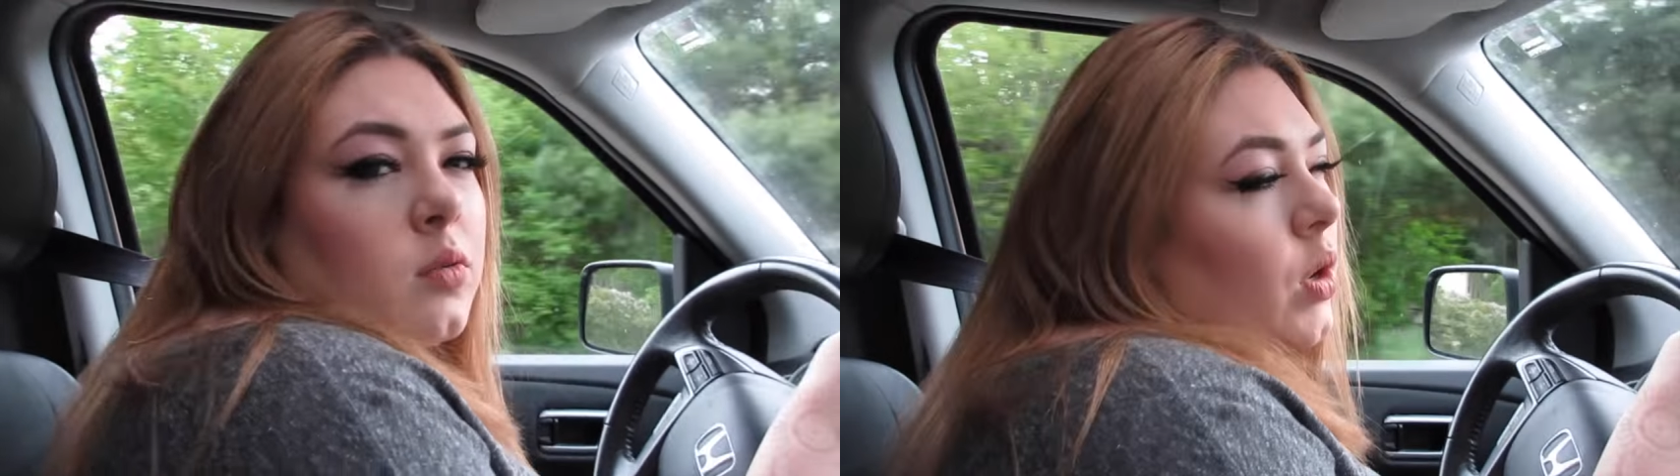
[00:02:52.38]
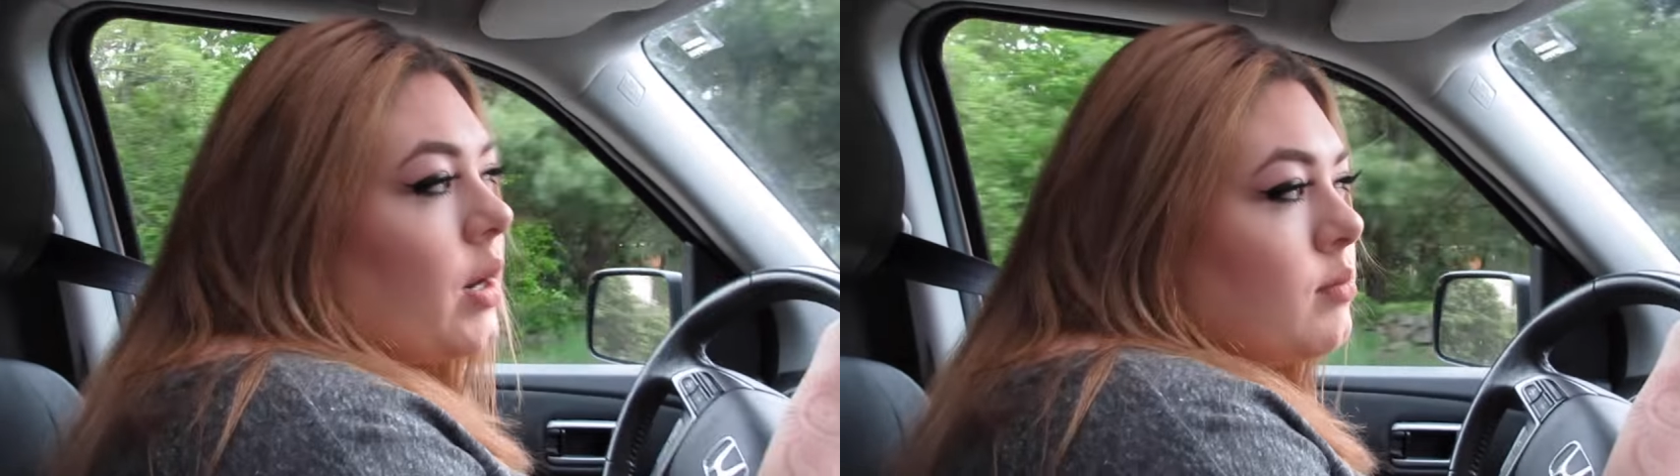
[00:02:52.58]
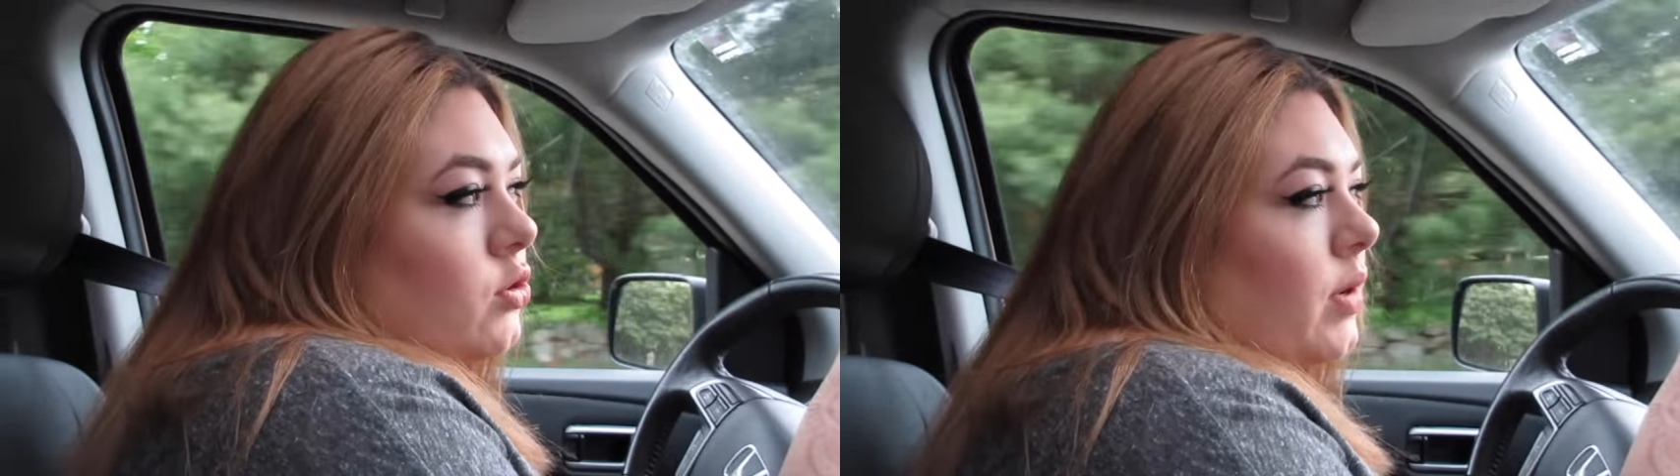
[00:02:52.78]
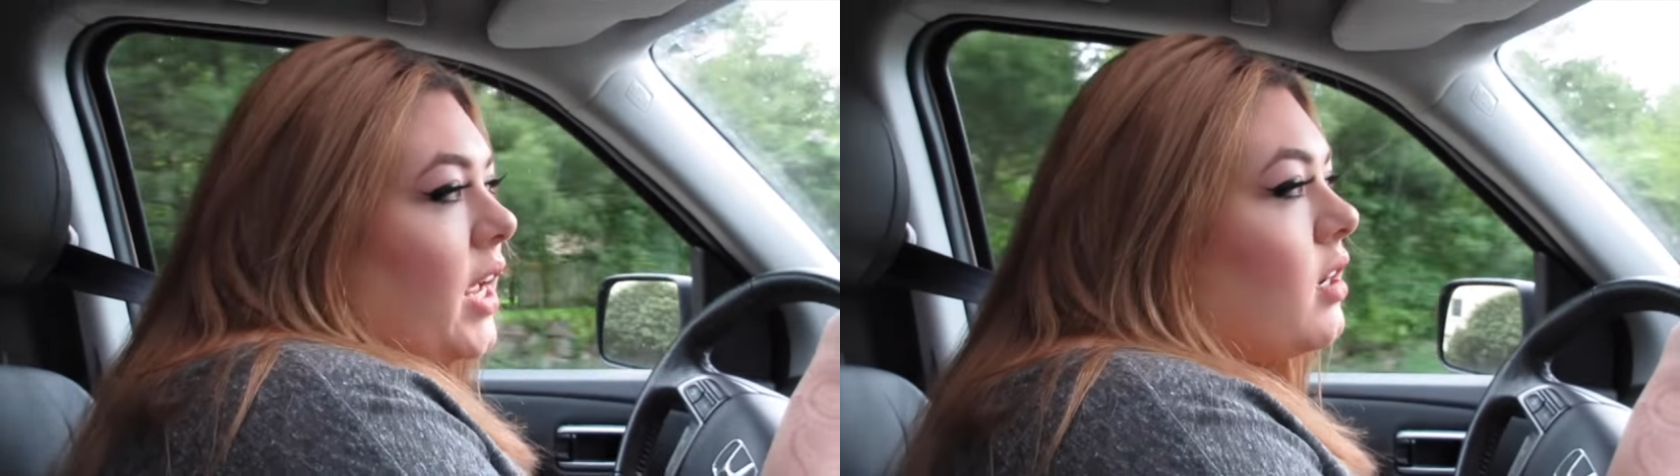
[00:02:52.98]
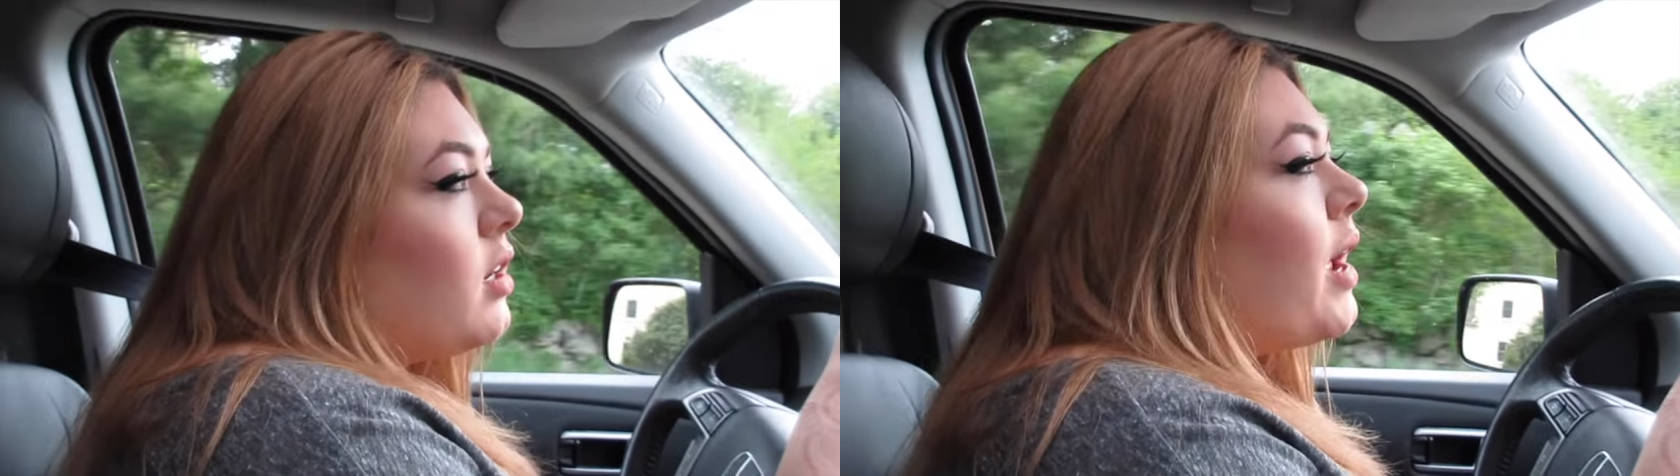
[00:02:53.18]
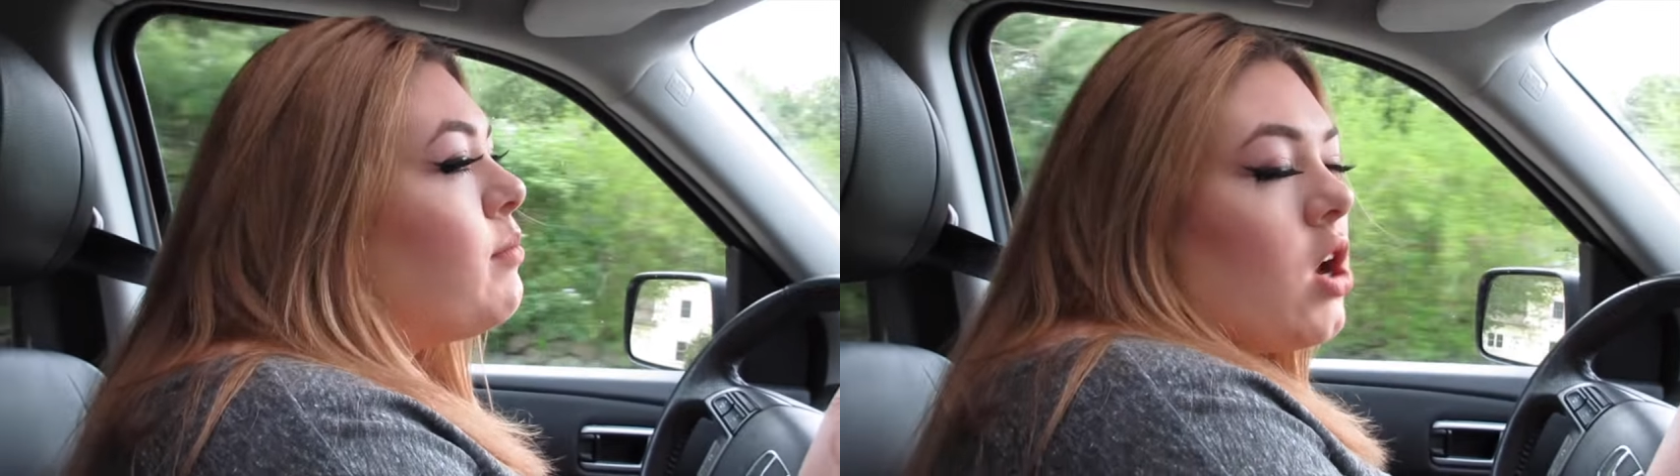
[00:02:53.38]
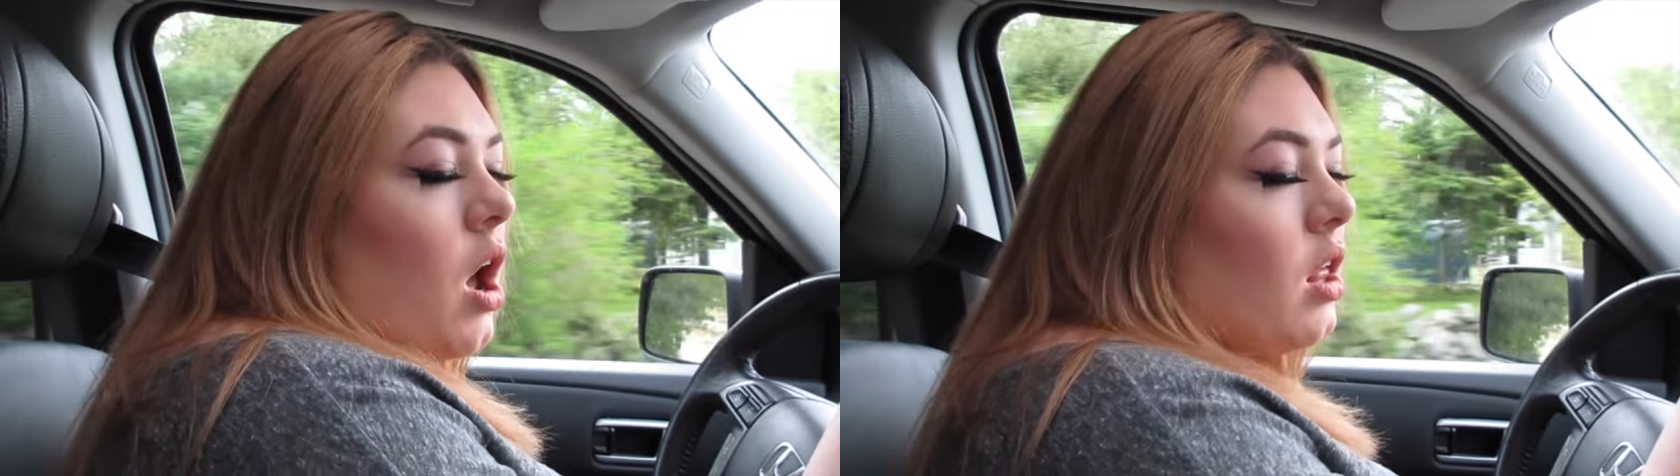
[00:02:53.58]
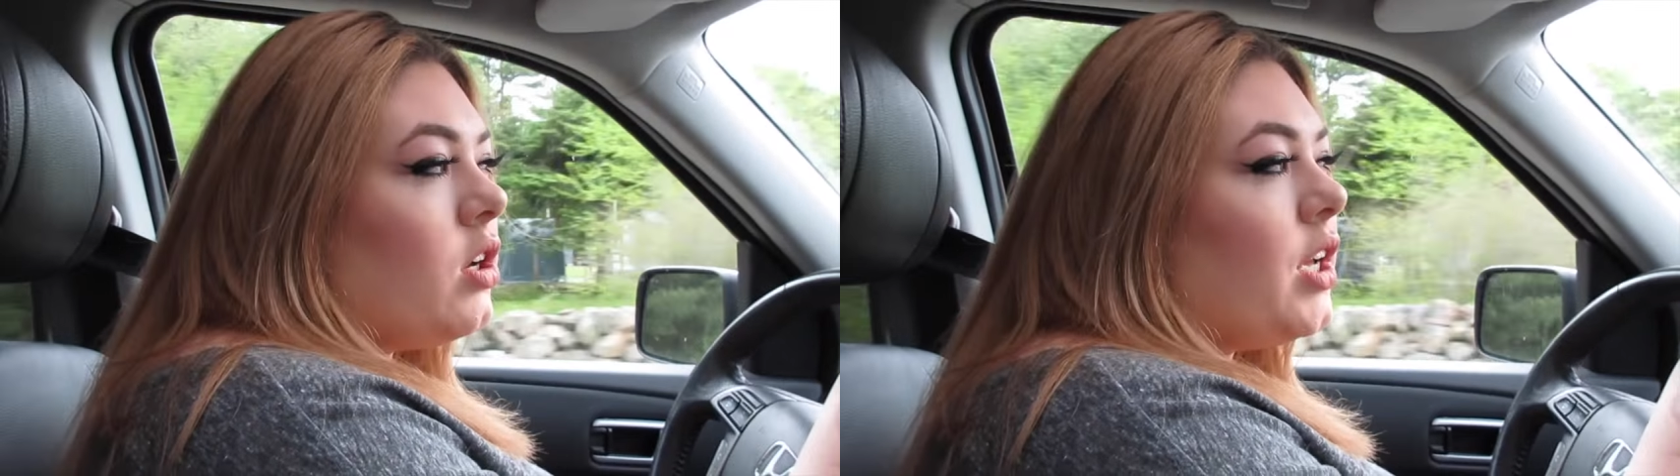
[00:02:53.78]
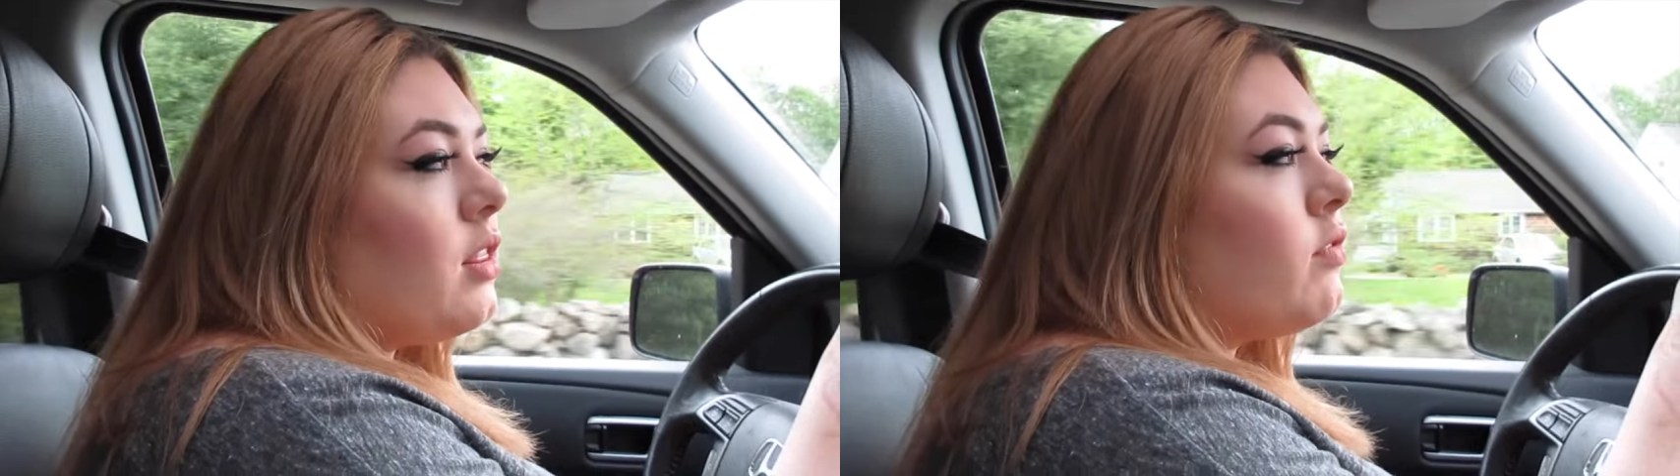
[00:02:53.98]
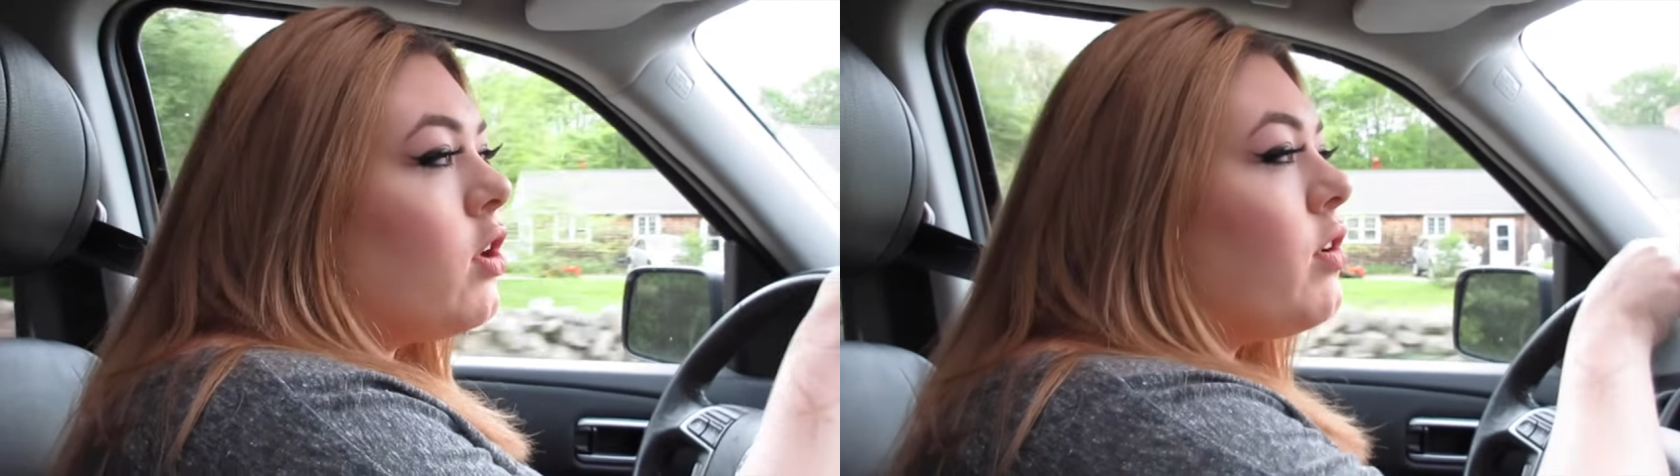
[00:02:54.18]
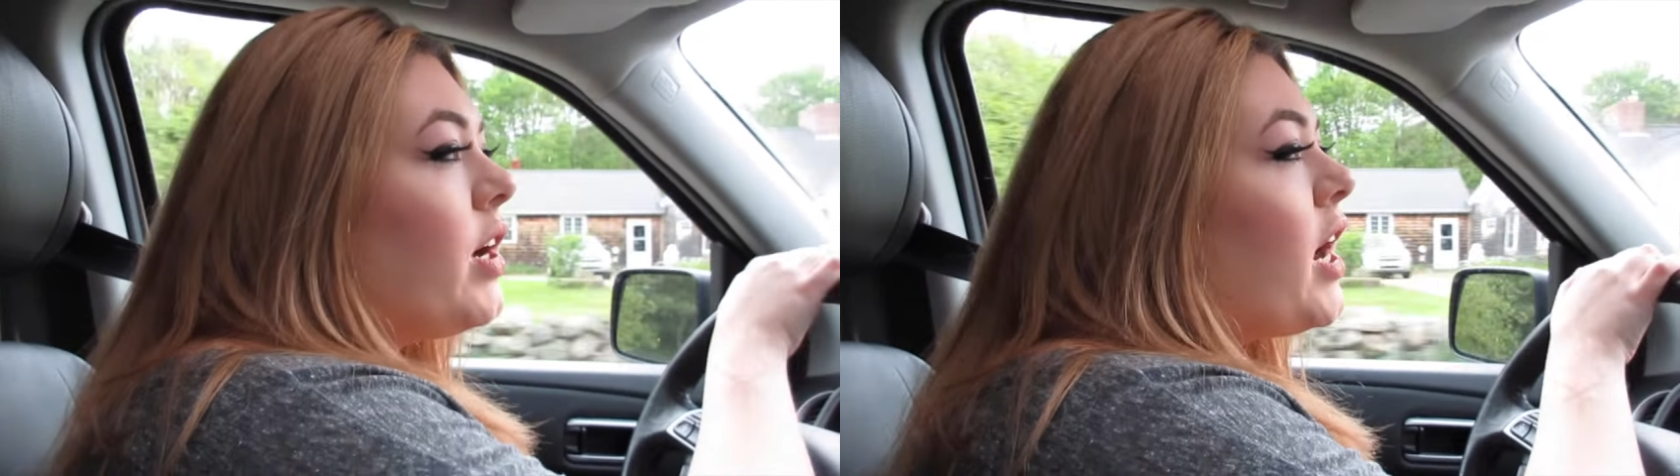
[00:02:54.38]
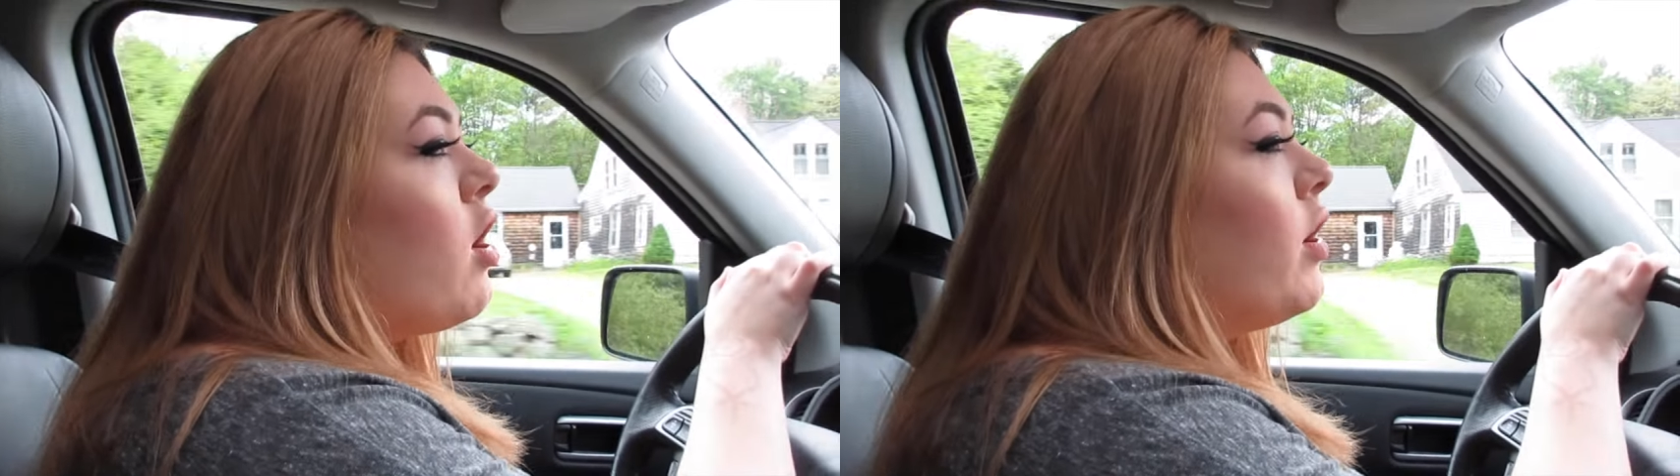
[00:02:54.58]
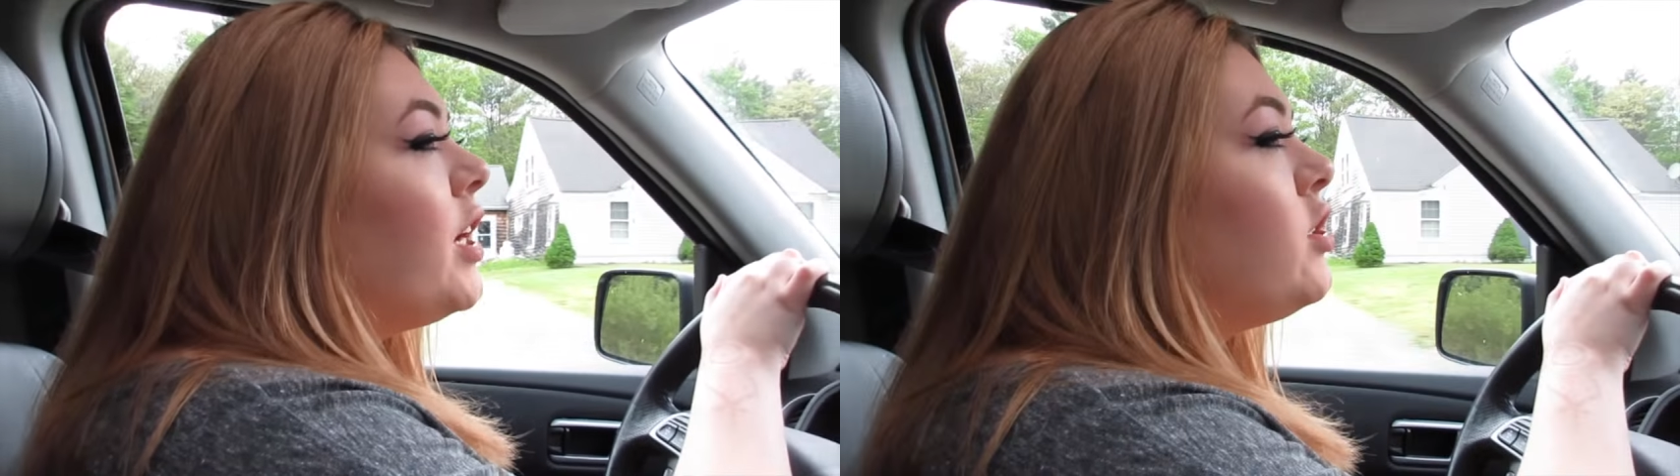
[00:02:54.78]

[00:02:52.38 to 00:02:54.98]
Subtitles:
what I'm doing. I'm not looking at the road right now and I